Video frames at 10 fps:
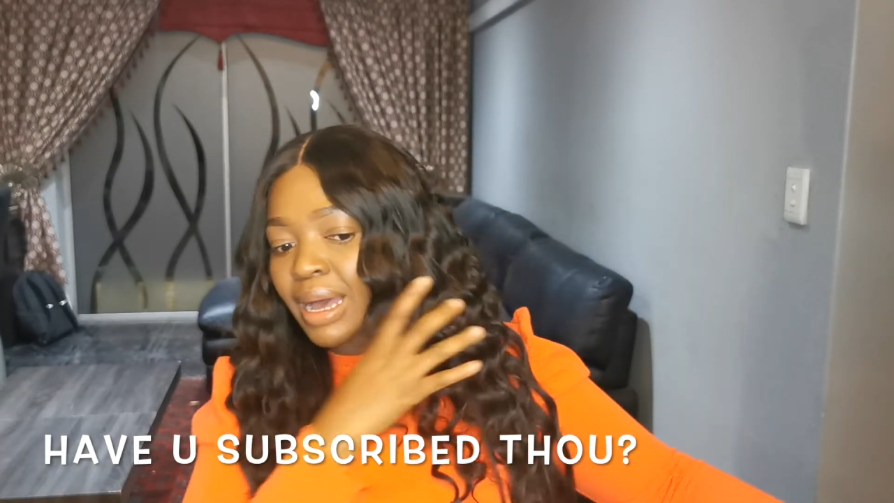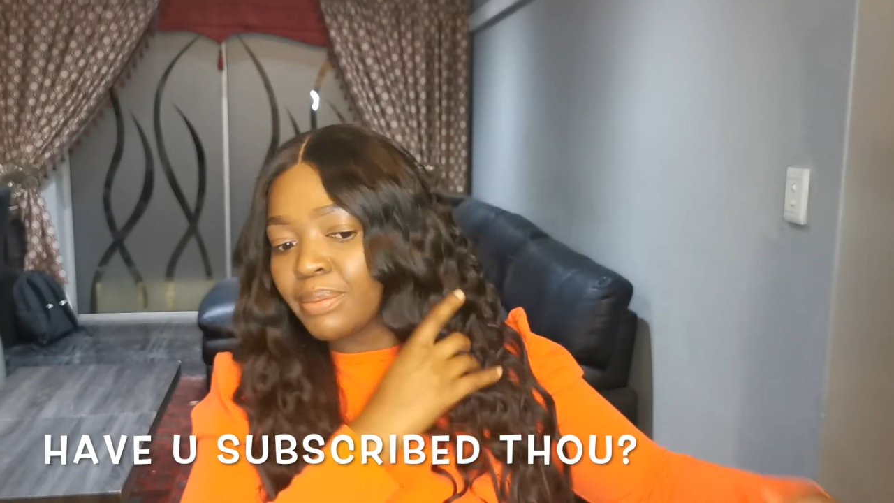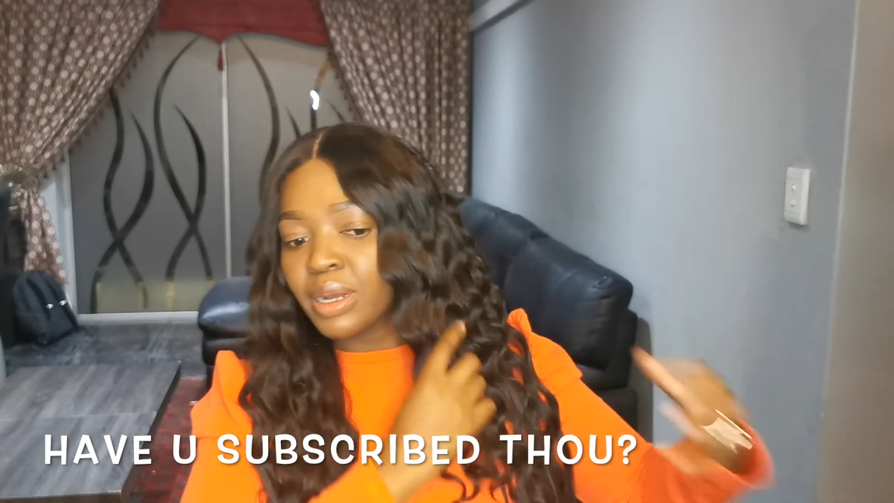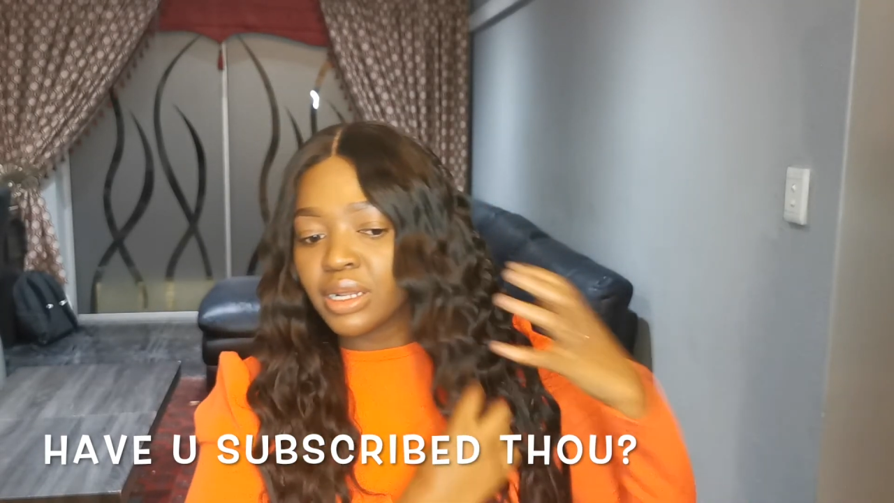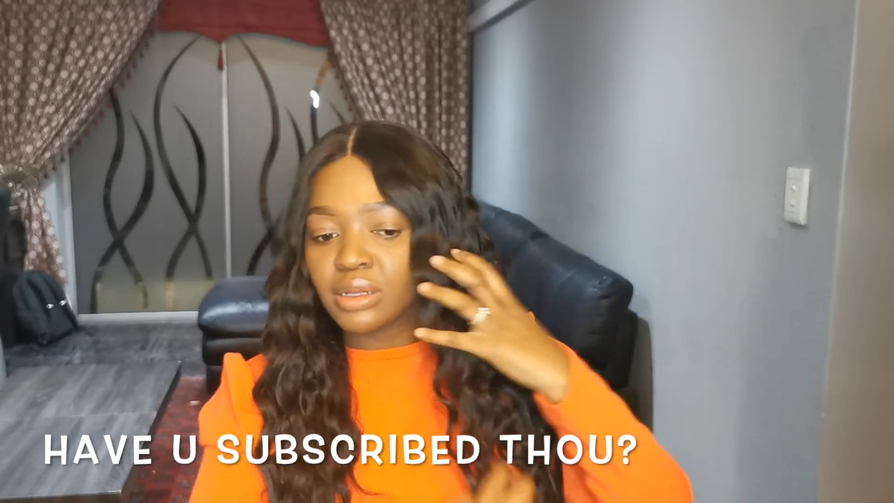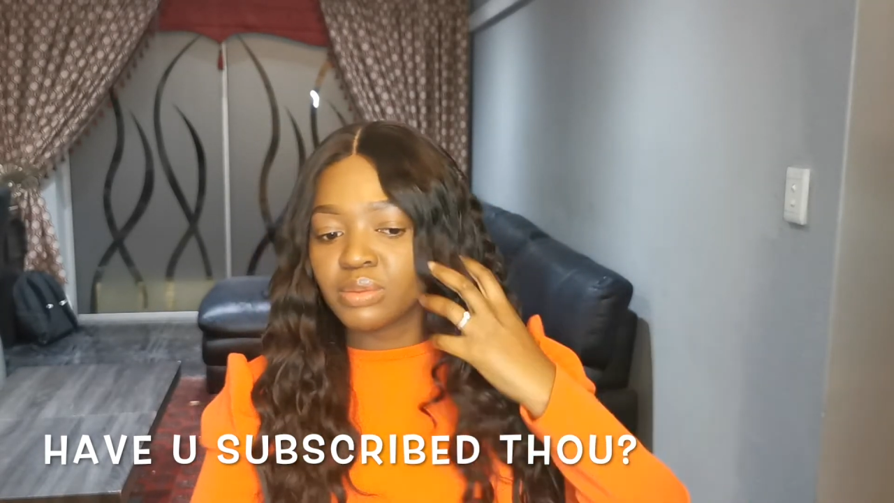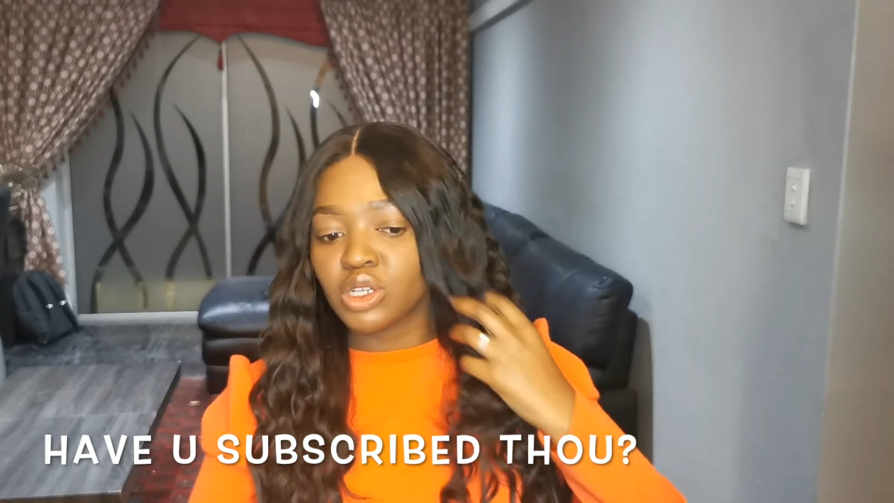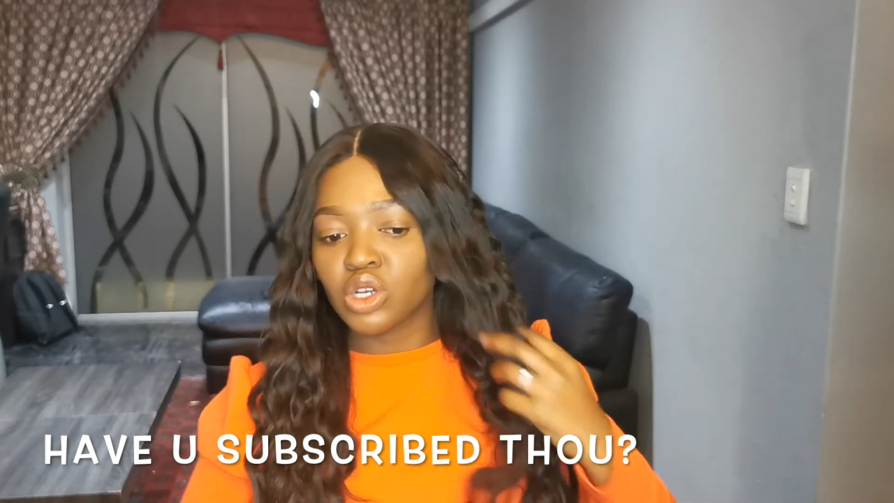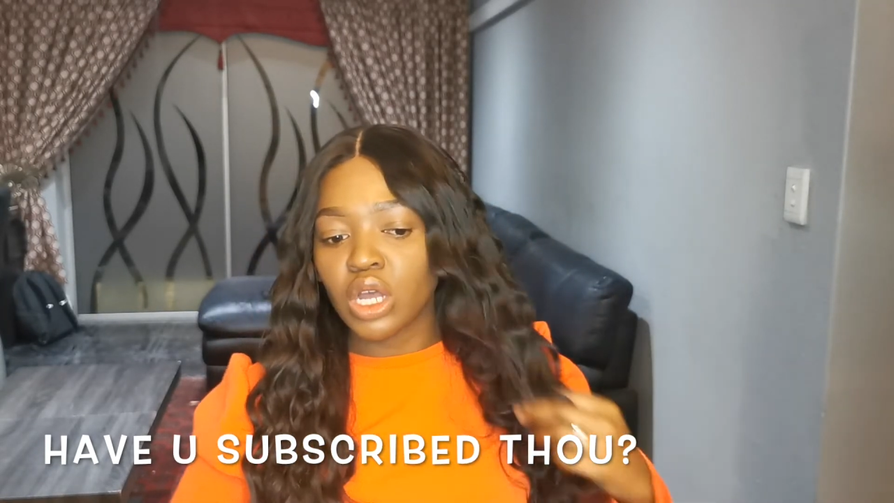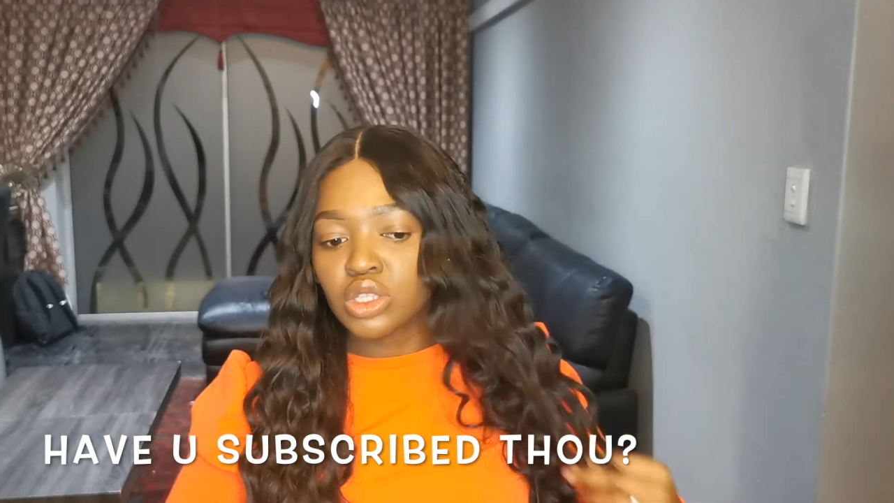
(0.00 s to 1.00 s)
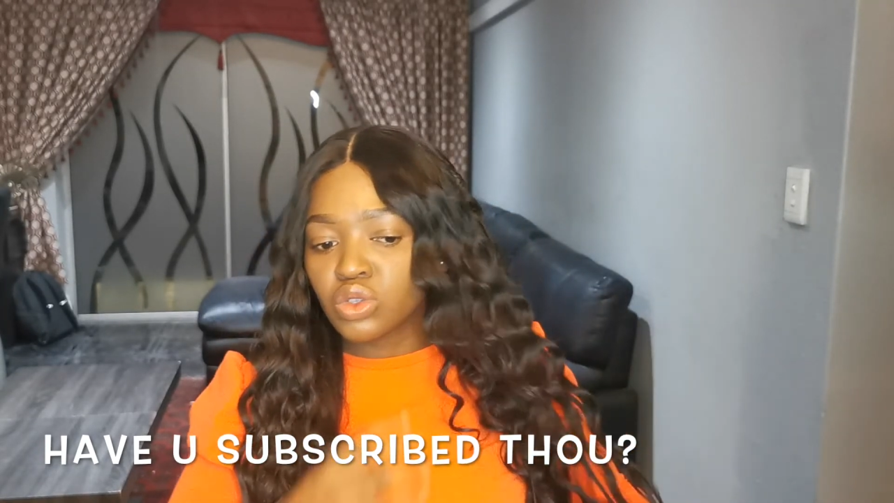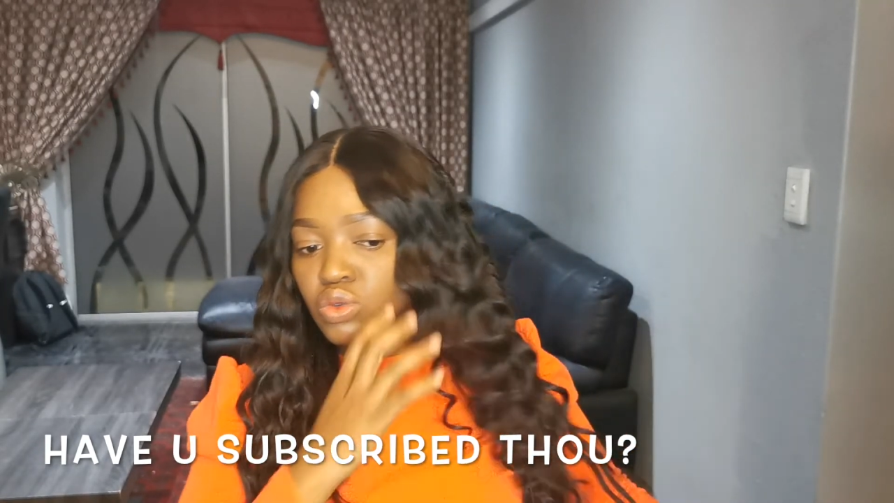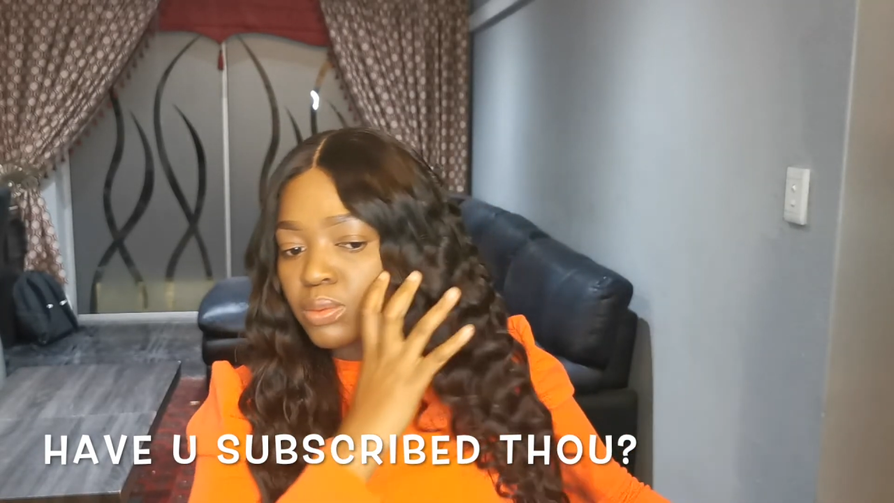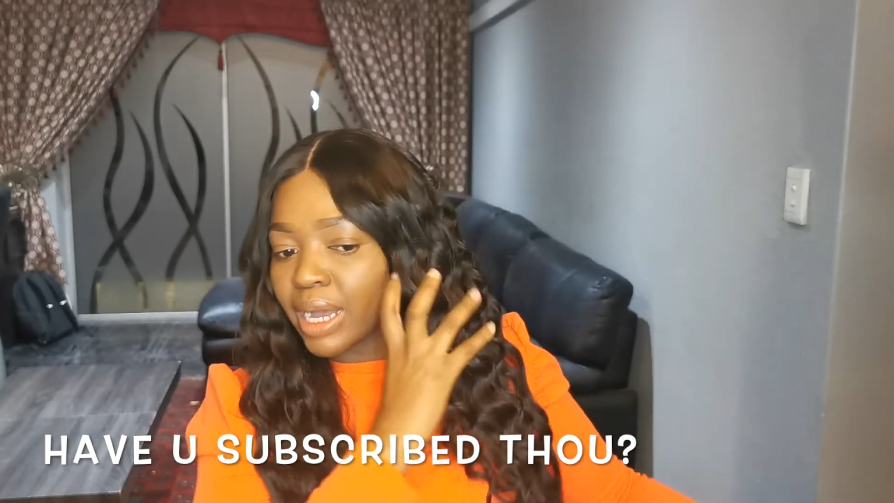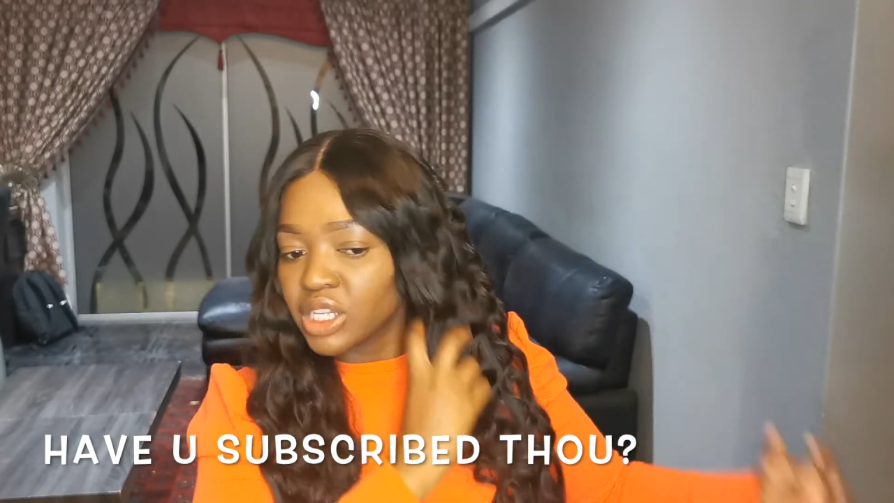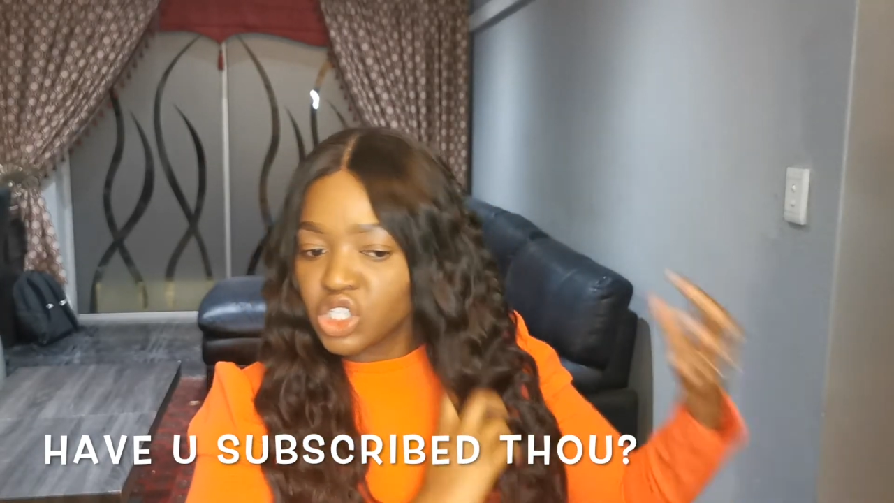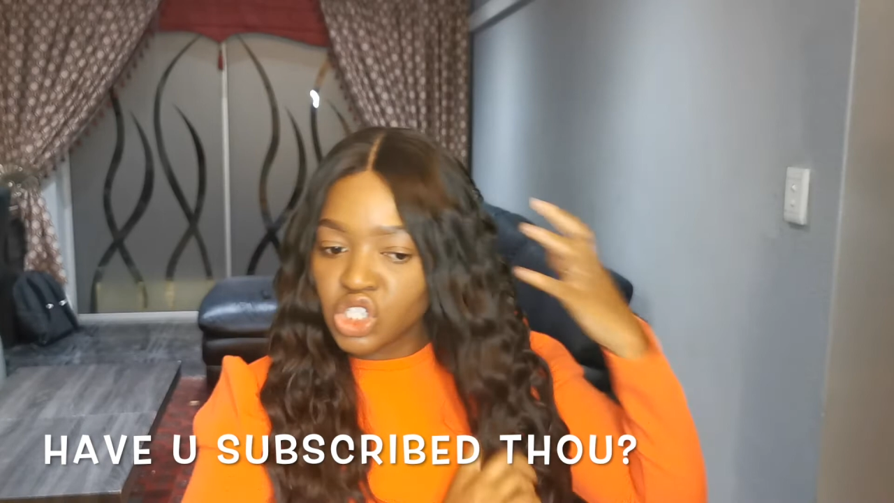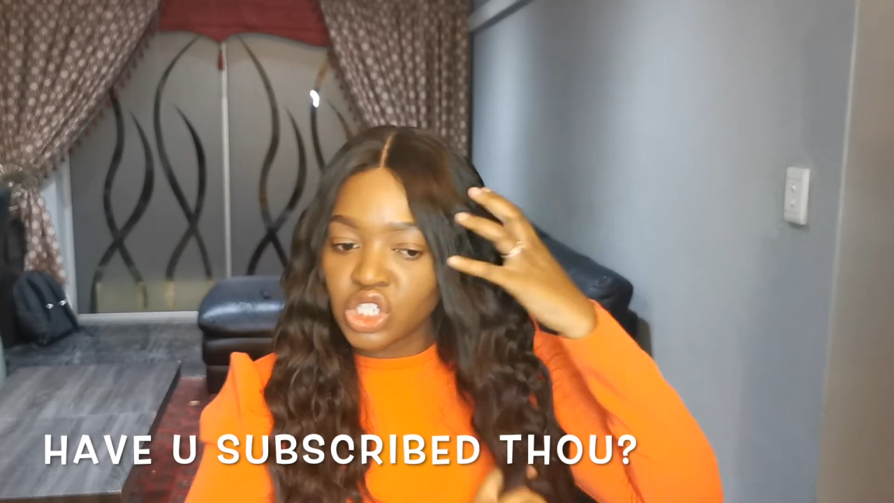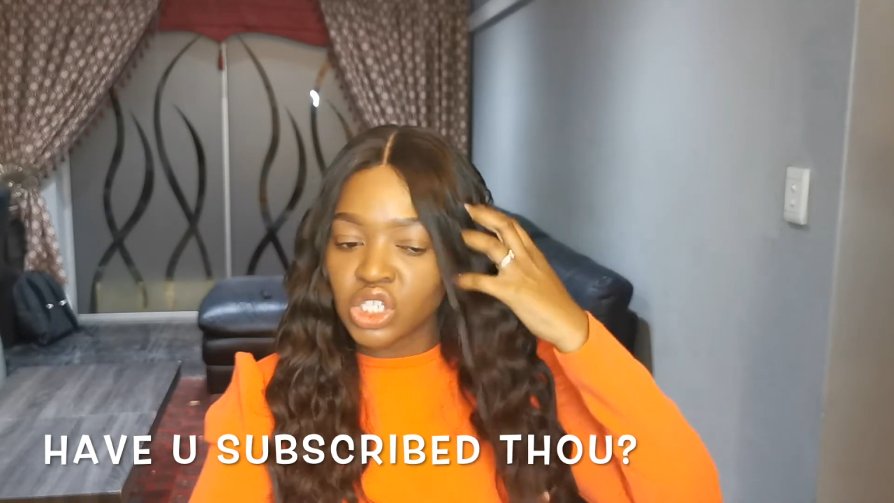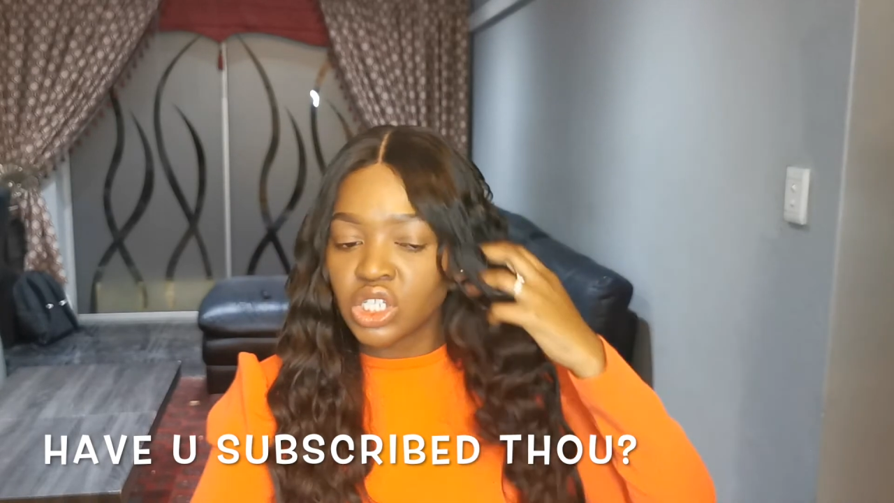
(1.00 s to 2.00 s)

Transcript: up a little bit, not too much,